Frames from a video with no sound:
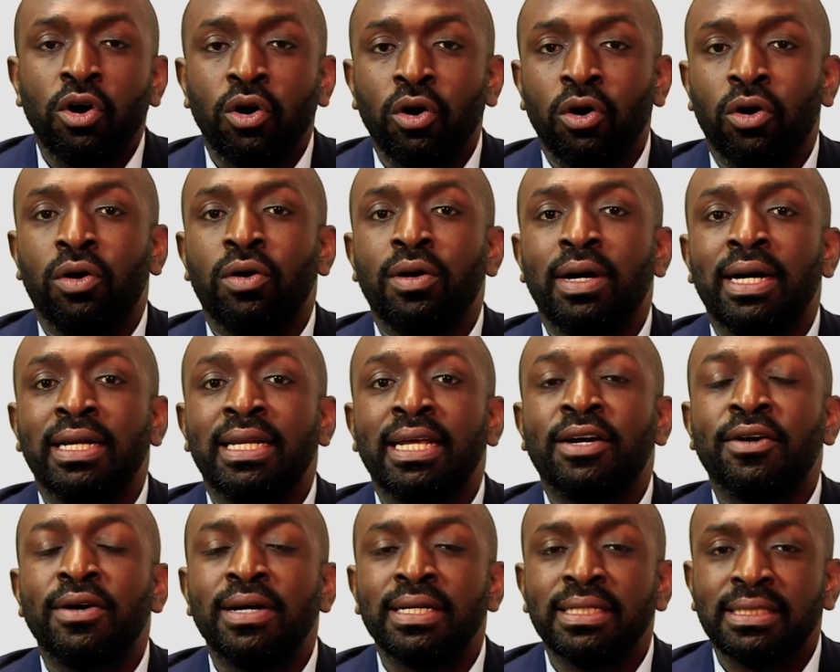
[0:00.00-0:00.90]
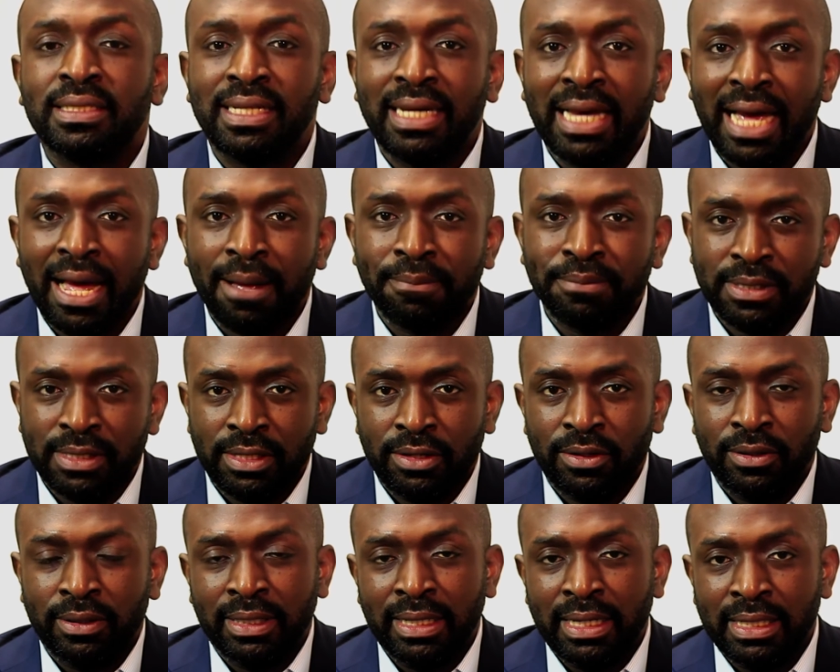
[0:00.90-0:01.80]
Or are there current gaps in the
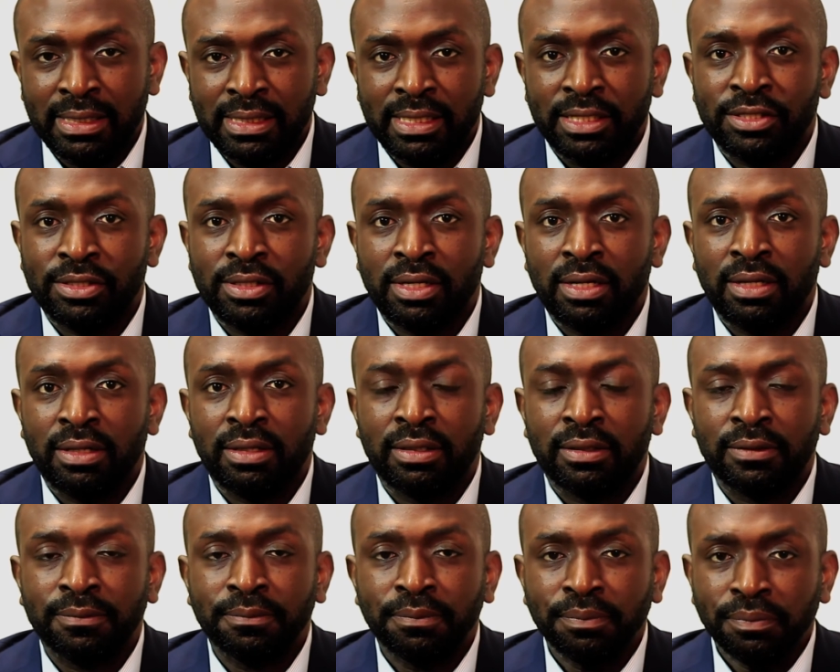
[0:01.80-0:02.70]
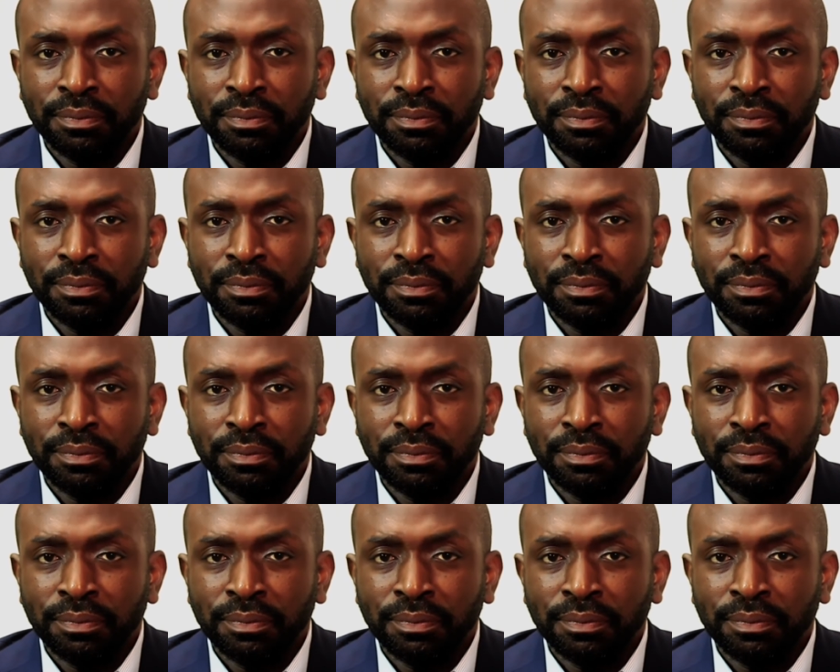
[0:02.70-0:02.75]
organizational